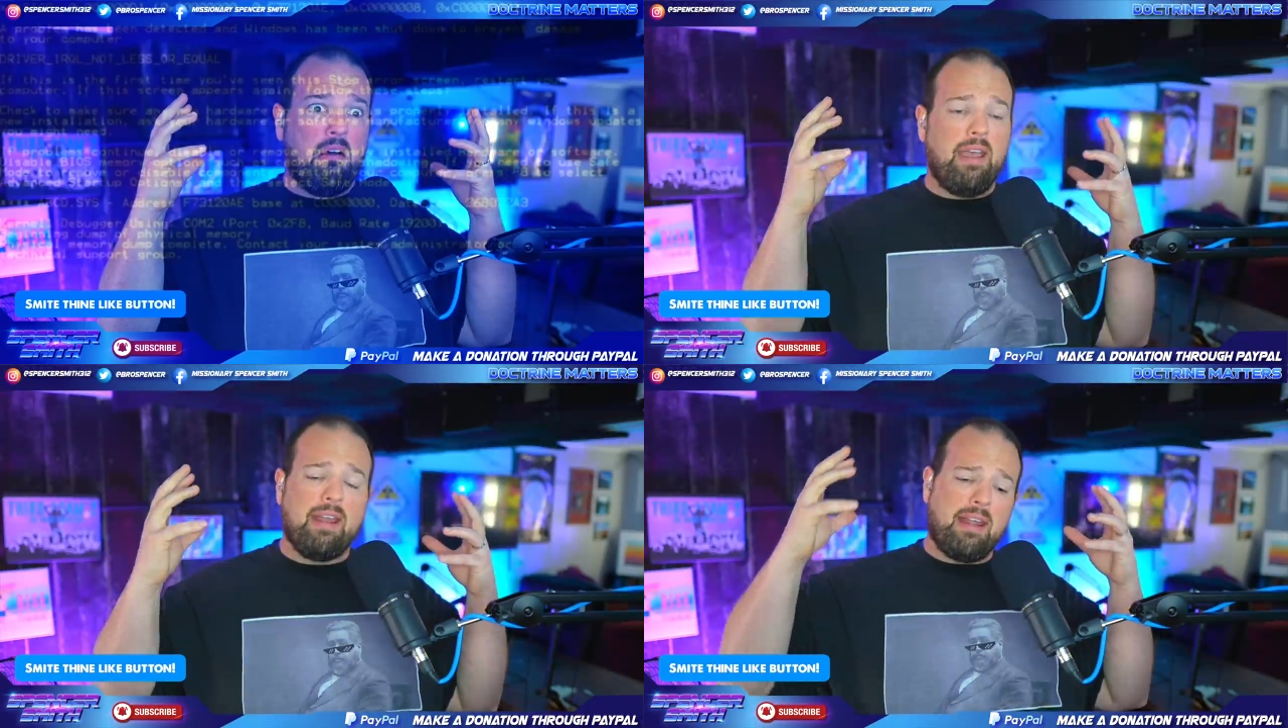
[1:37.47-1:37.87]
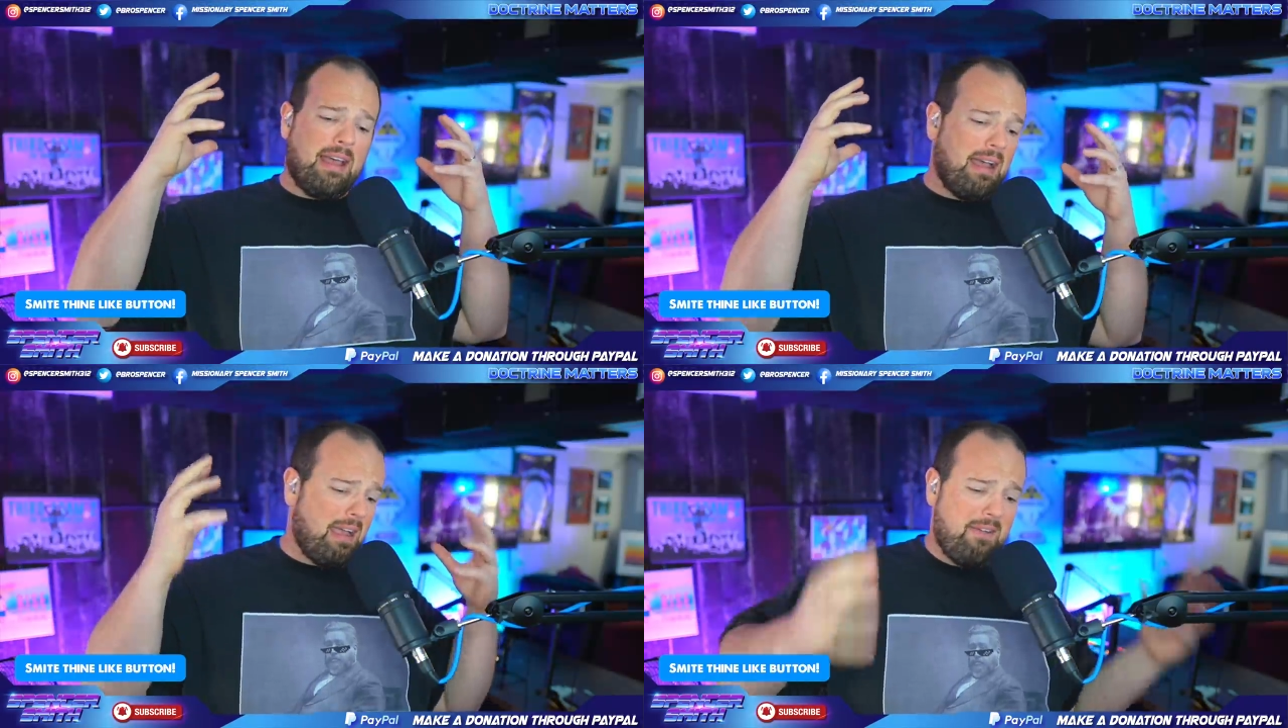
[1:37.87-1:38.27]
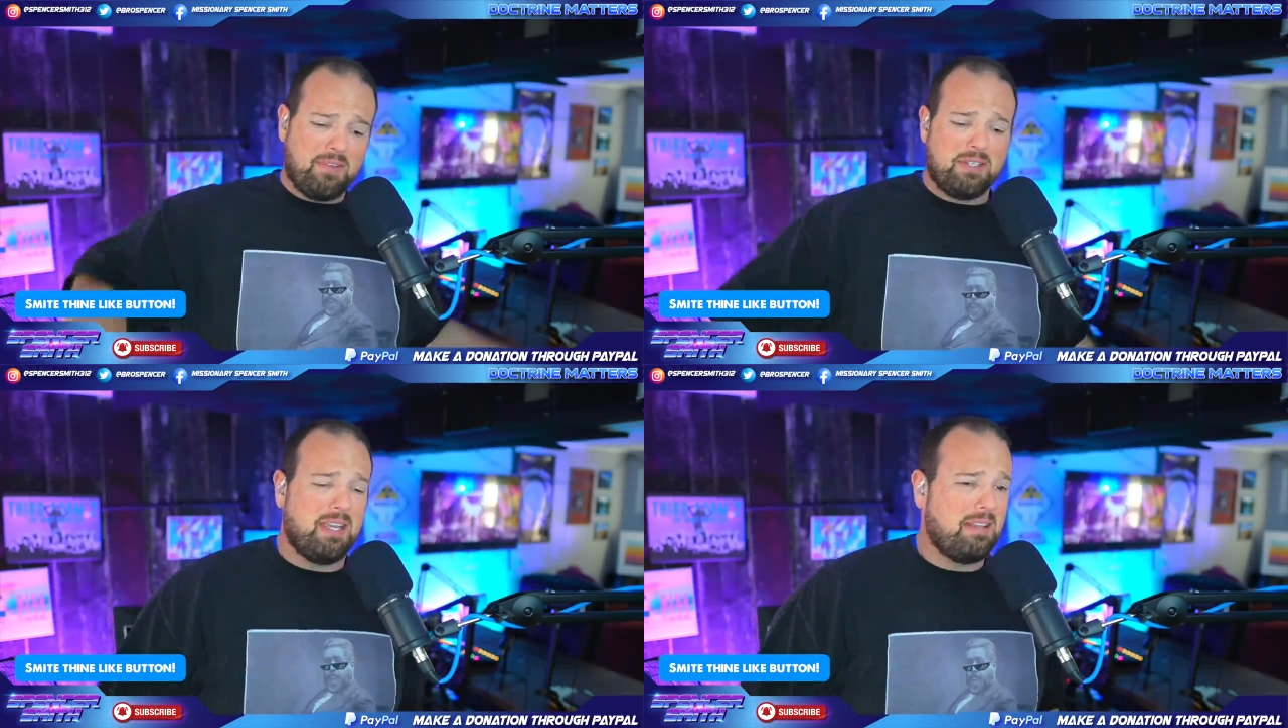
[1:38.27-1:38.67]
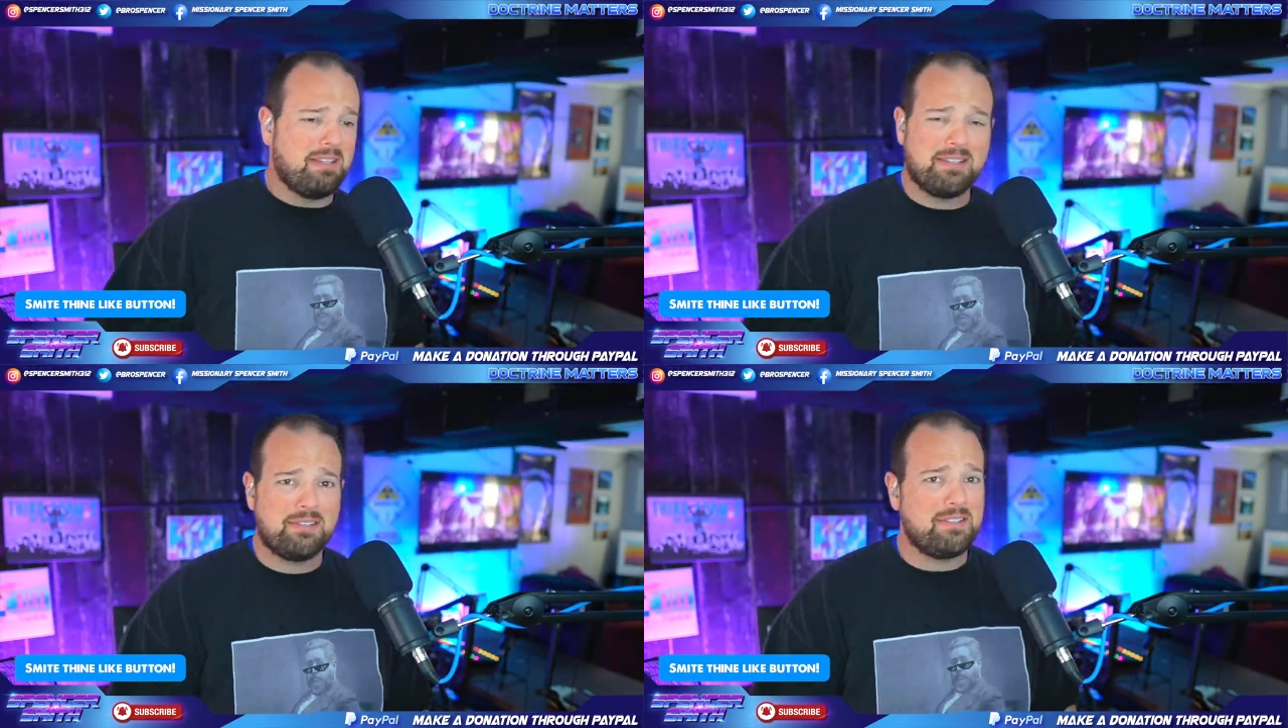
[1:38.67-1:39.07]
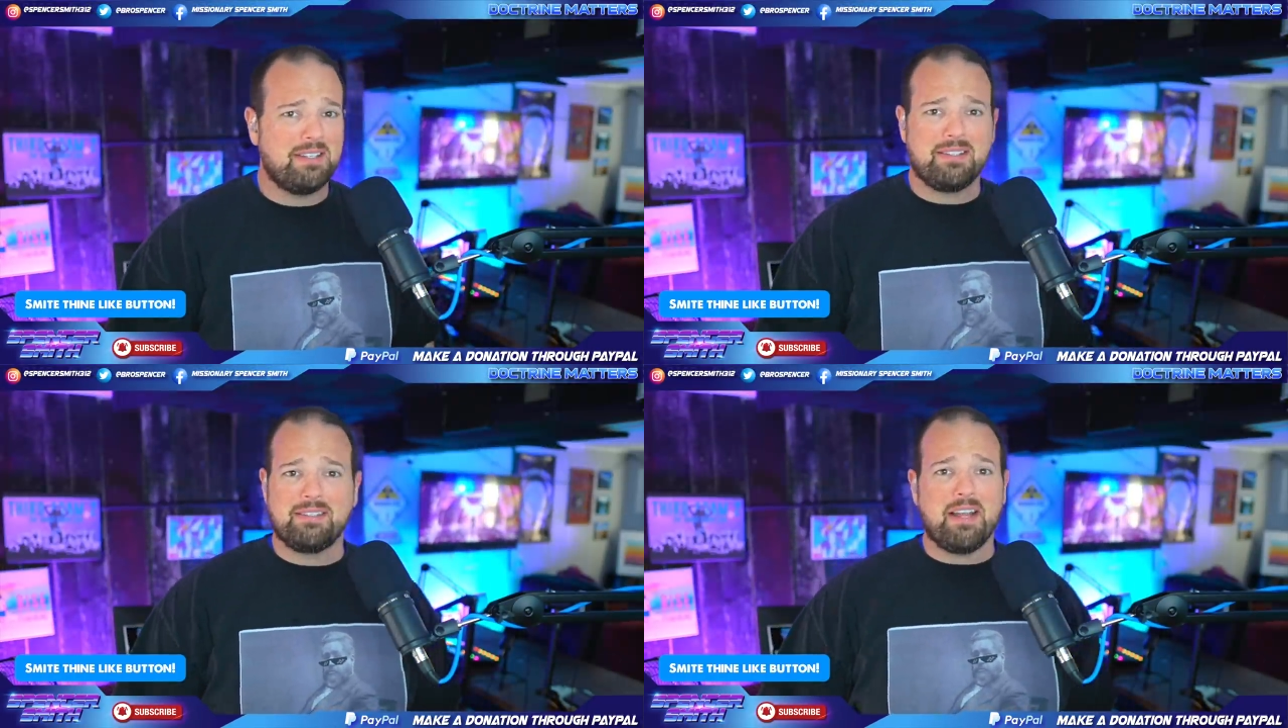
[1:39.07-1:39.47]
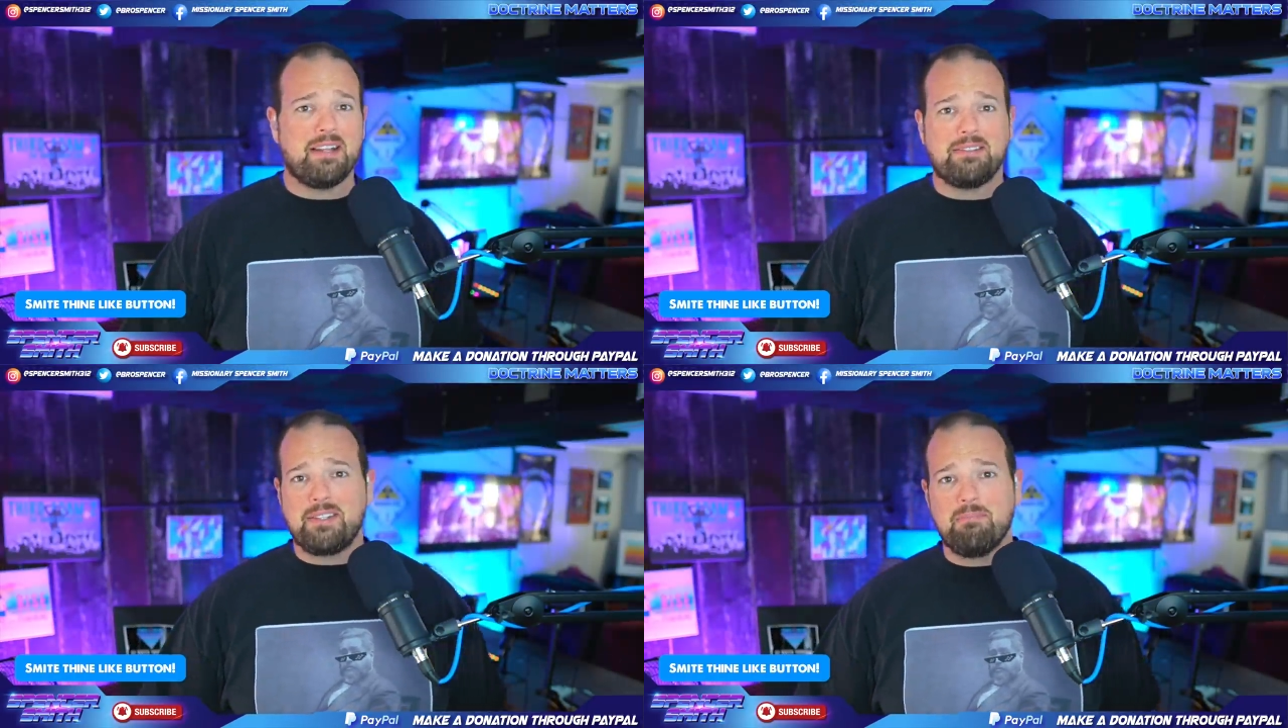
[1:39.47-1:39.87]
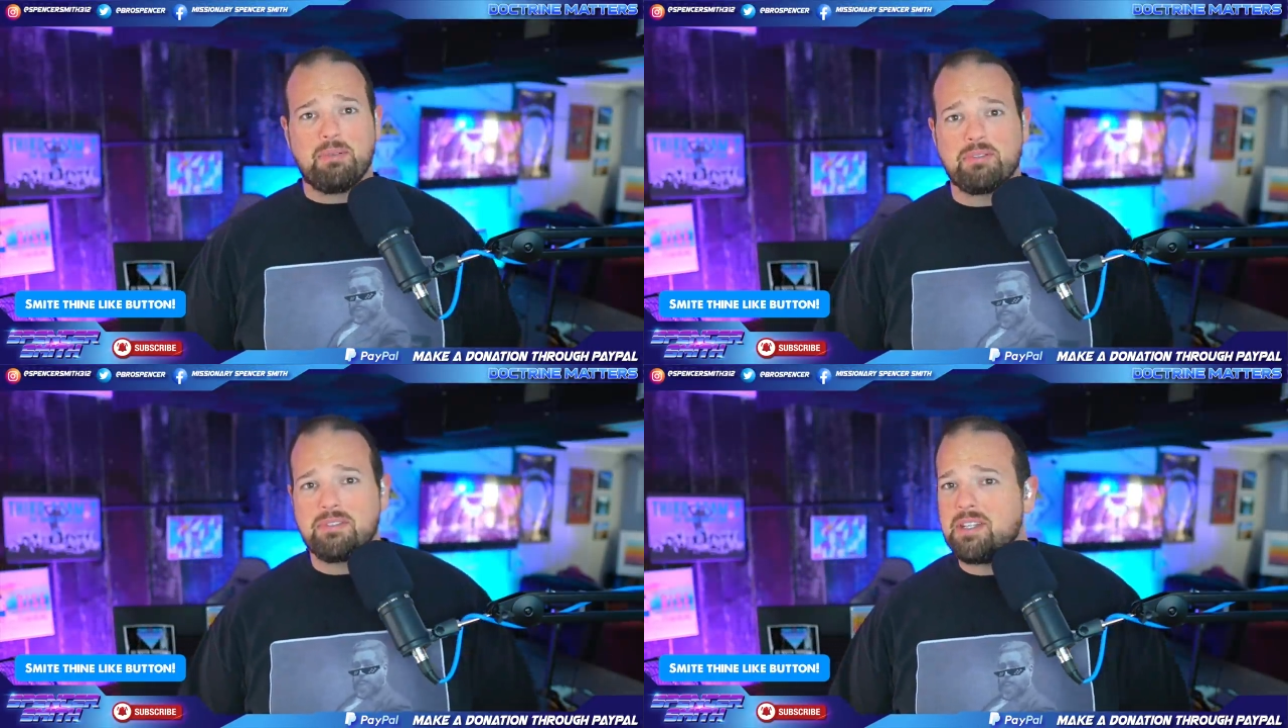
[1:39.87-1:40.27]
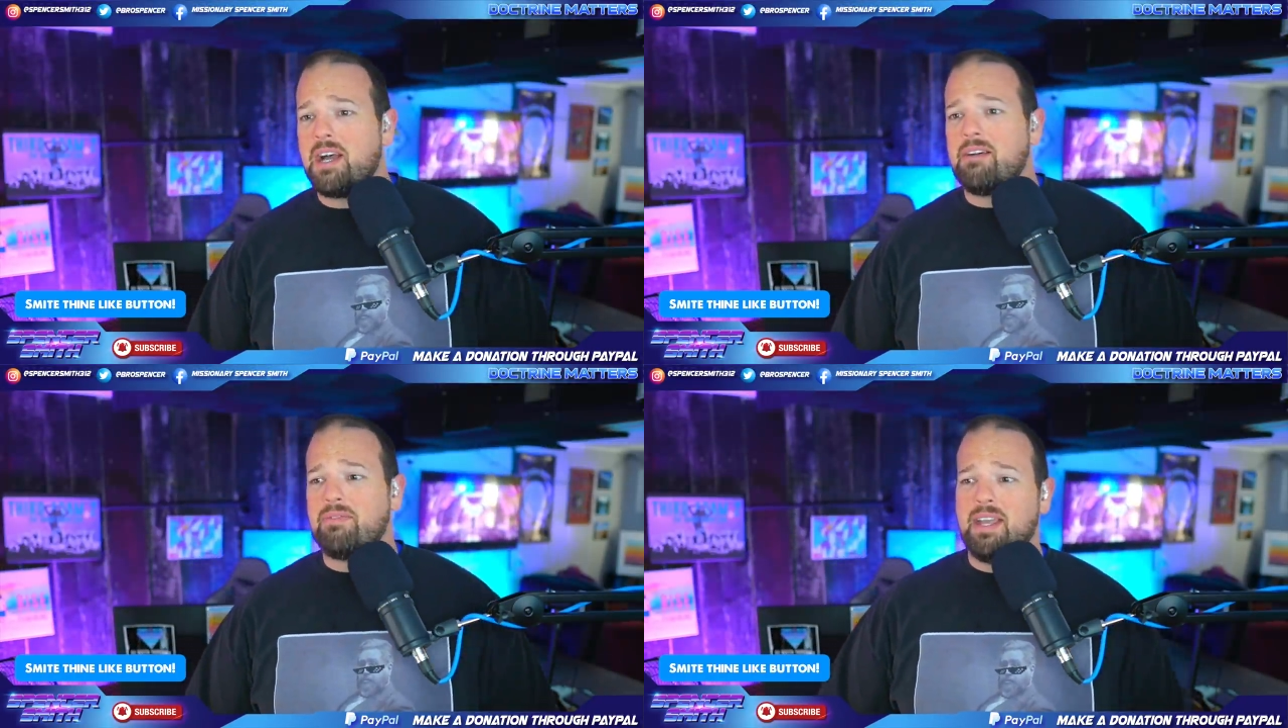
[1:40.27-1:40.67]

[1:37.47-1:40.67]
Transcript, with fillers: And I have to tell you, this is this is not simple stuff,